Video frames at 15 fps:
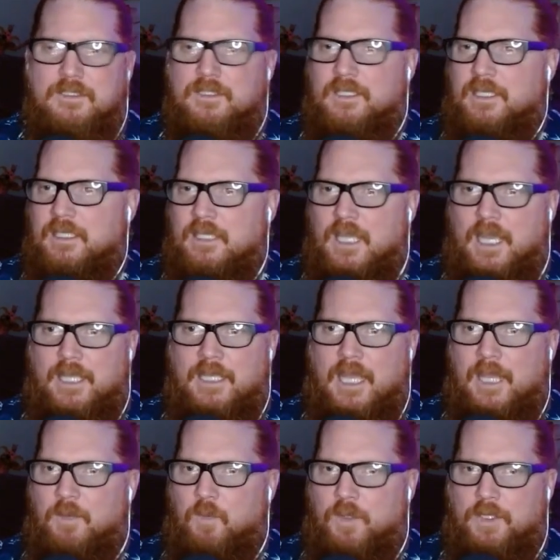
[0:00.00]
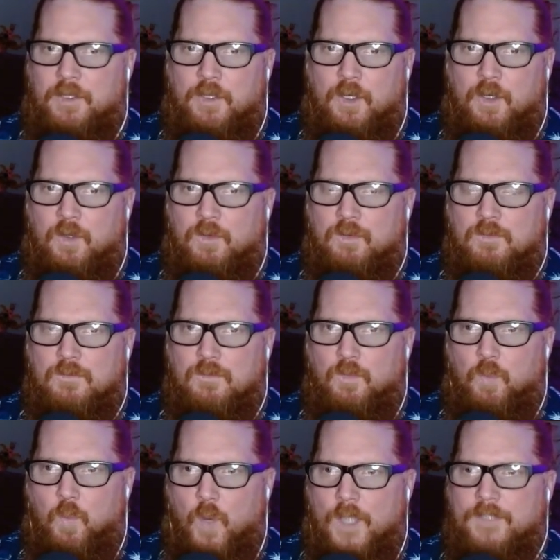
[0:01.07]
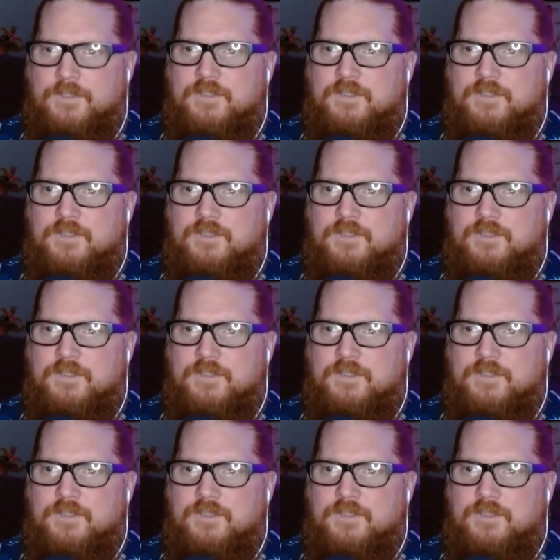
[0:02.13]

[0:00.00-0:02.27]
Like, I want to know what